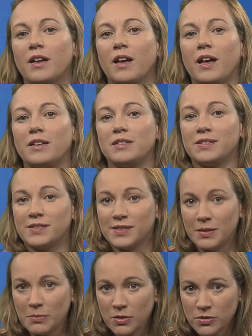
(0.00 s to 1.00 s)
And a
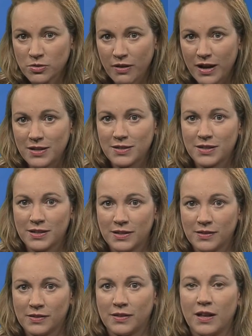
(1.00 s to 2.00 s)
similar trend
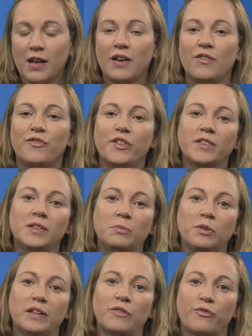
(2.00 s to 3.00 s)
is
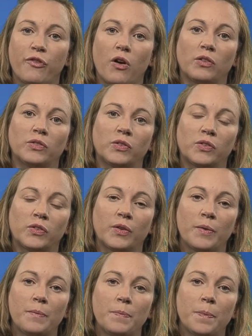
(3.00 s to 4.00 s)
visible in France.
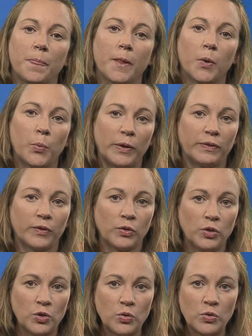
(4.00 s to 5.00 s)
With
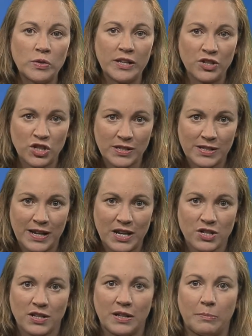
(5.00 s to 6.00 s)
new
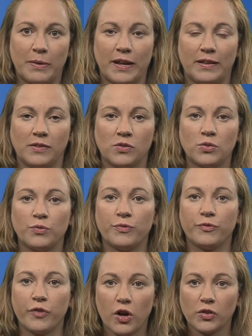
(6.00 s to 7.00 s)
legislation in place to
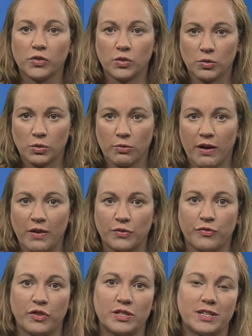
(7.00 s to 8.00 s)
foster
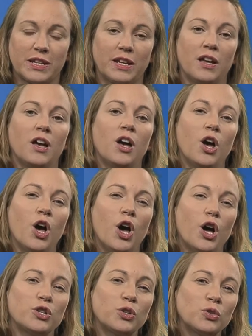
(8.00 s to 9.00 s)
crowdfunding,
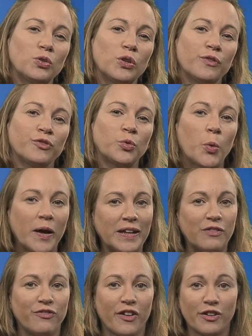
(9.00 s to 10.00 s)
a total of
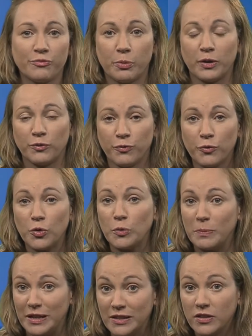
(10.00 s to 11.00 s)
25.4
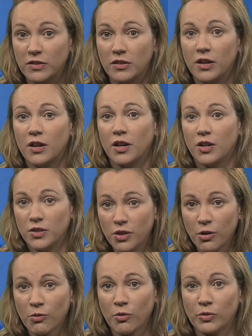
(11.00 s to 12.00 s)
million
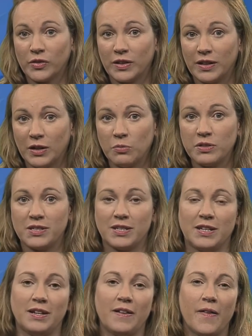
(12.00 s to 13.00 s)
euros in equity,